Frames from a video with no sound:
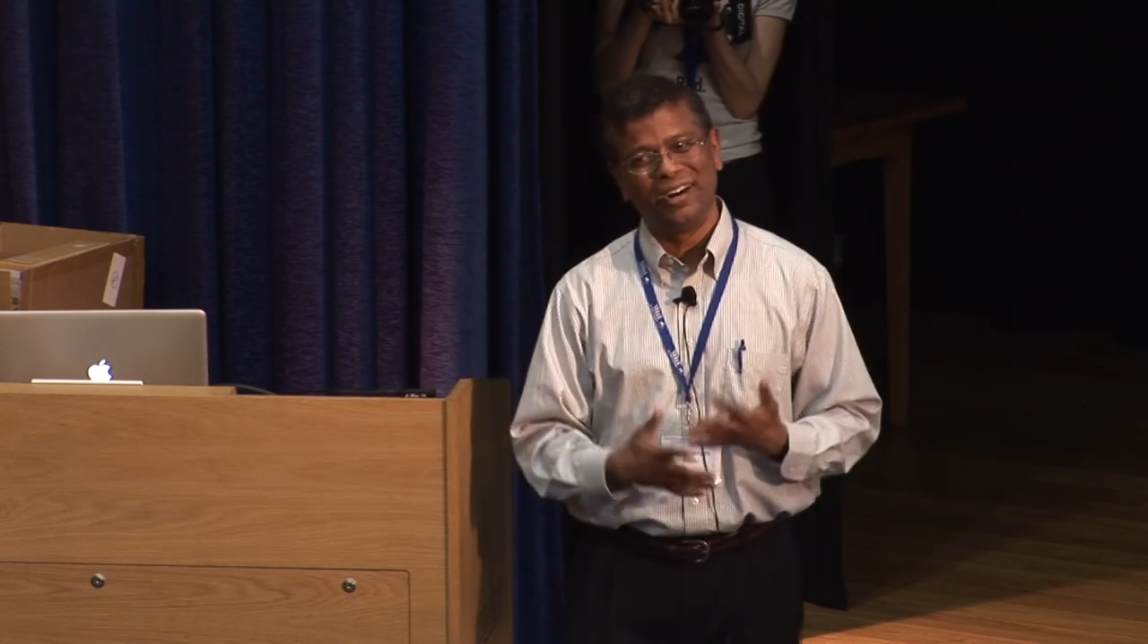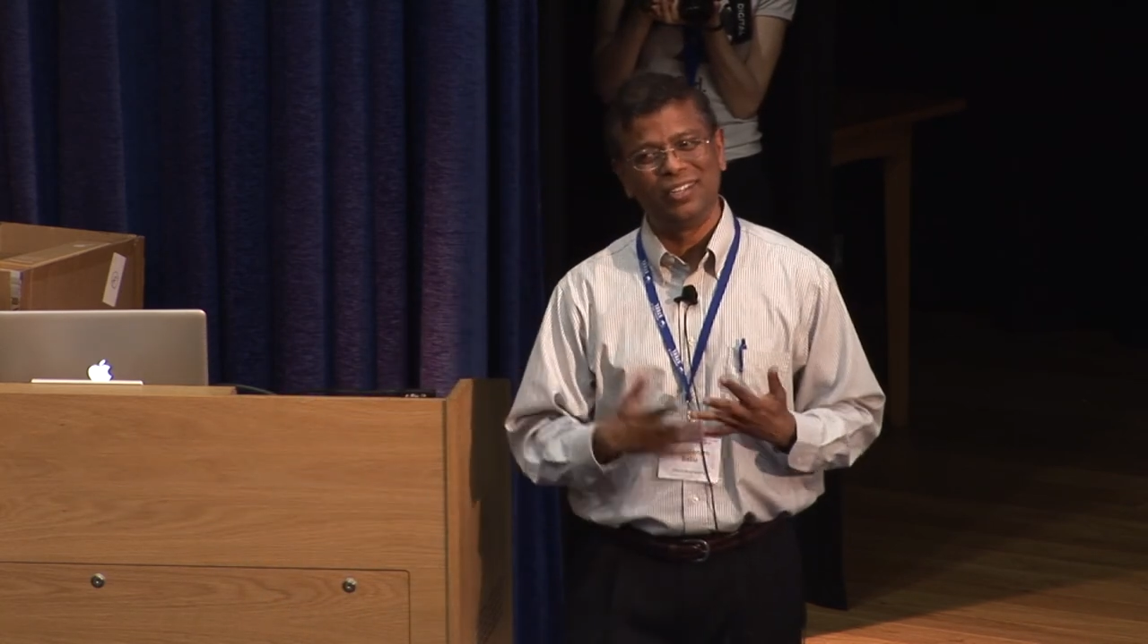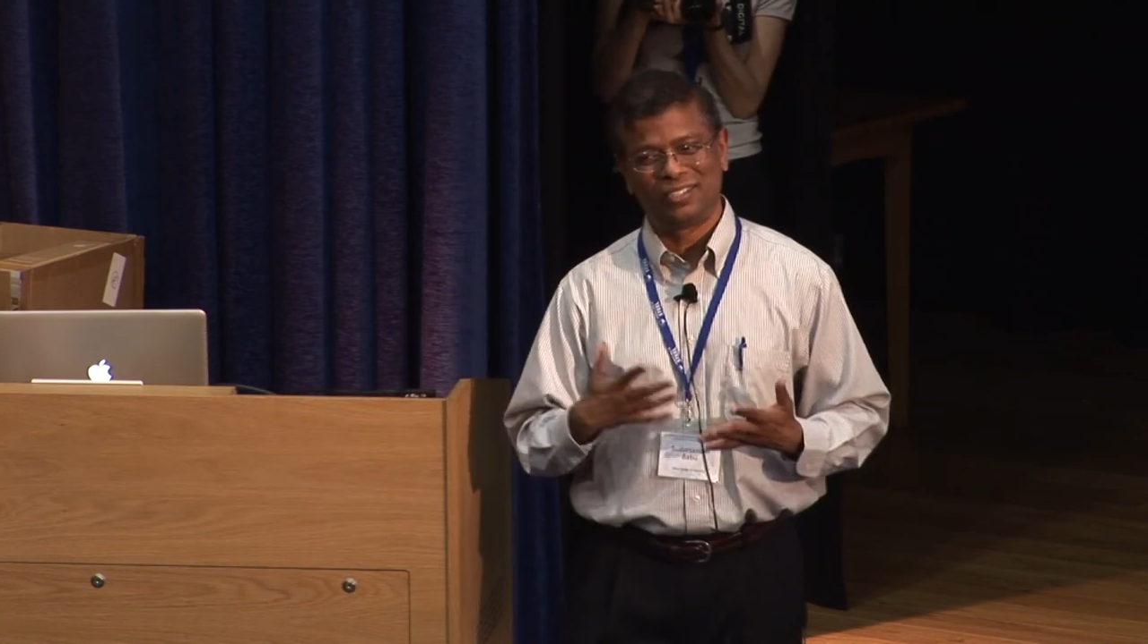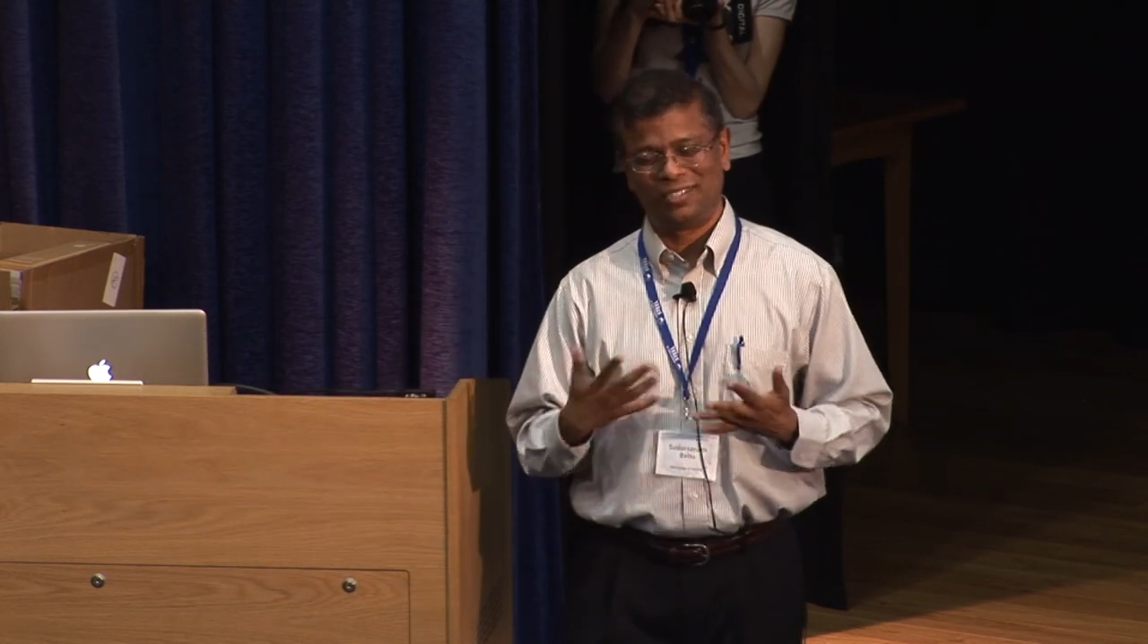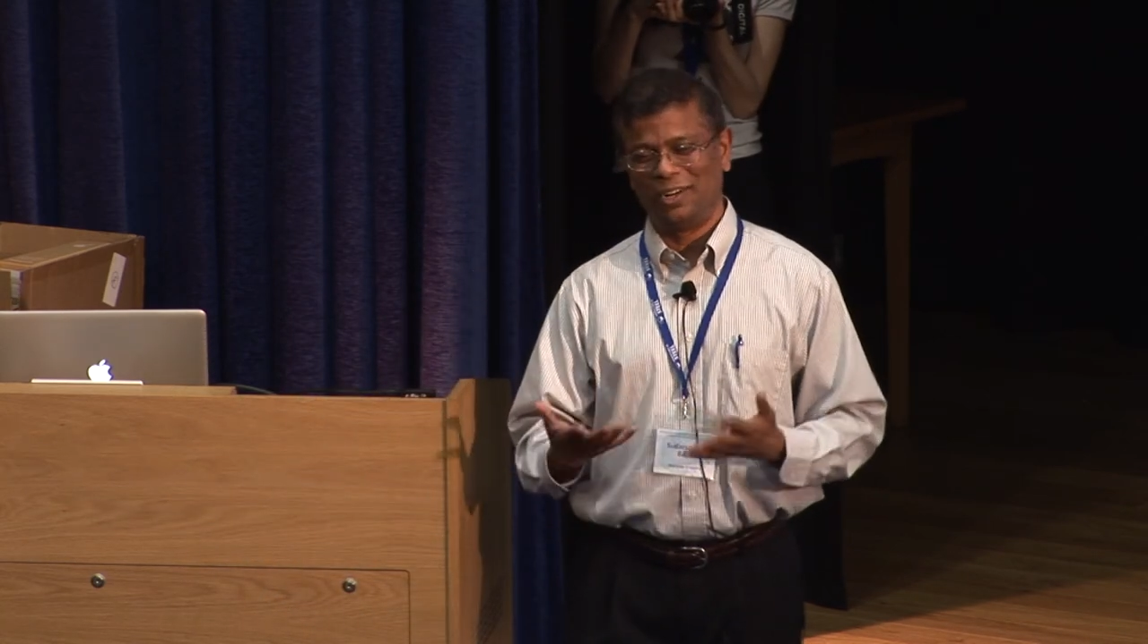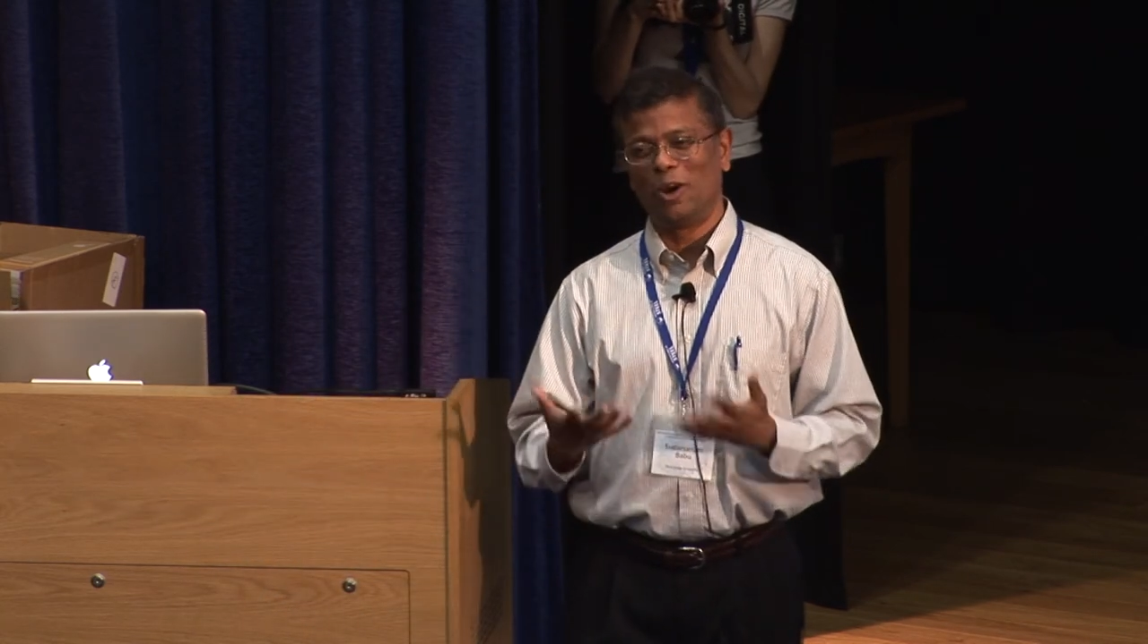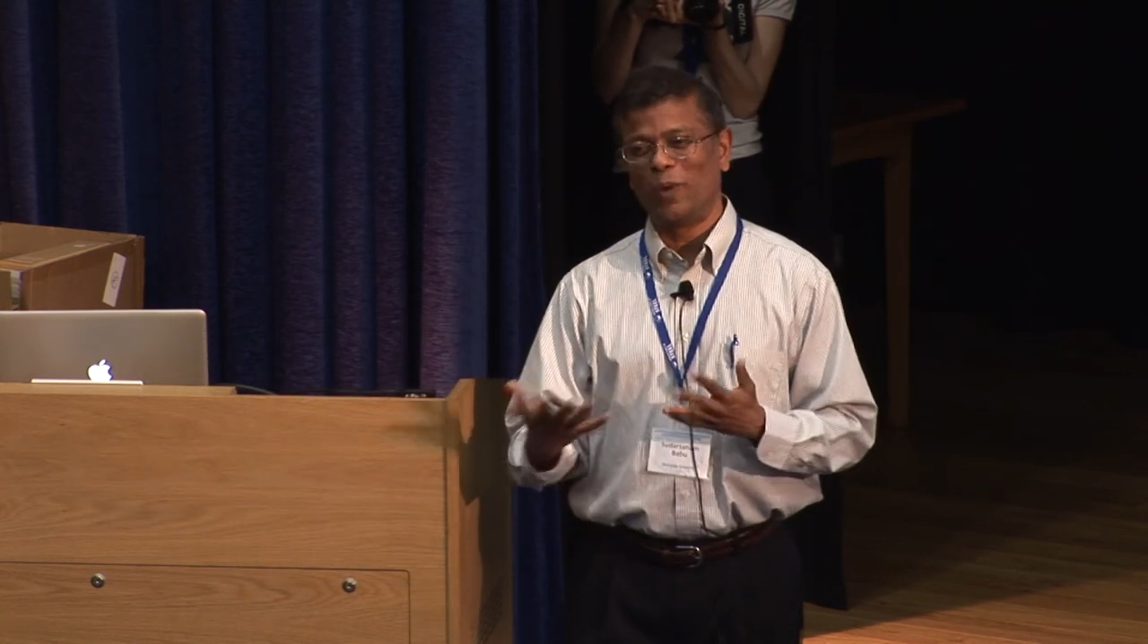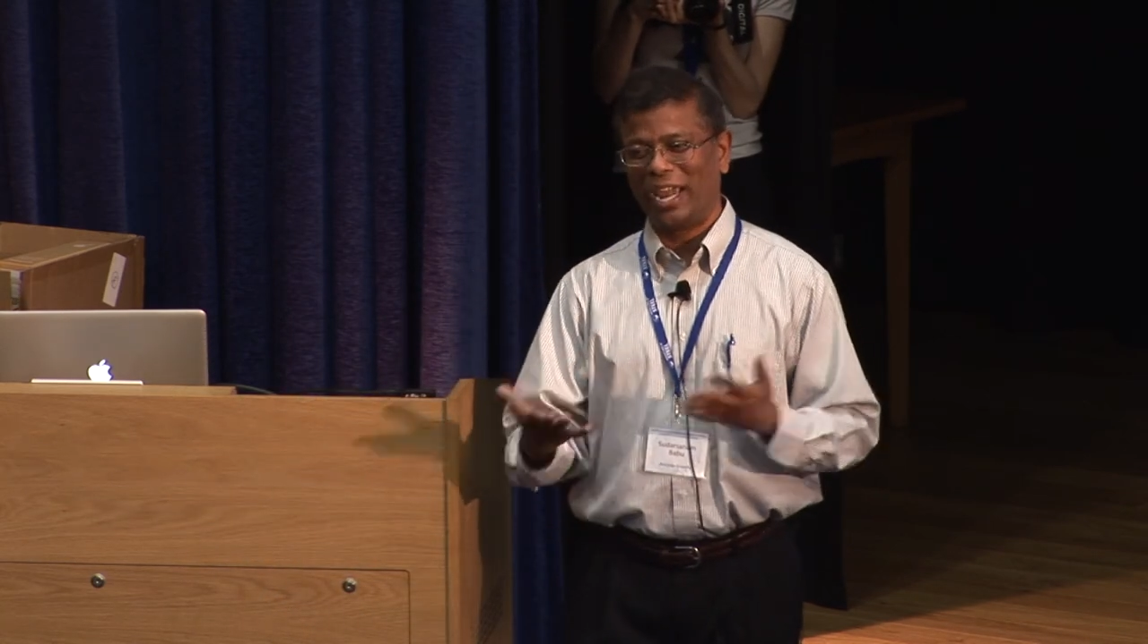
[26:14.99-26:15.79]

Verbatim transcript: There is no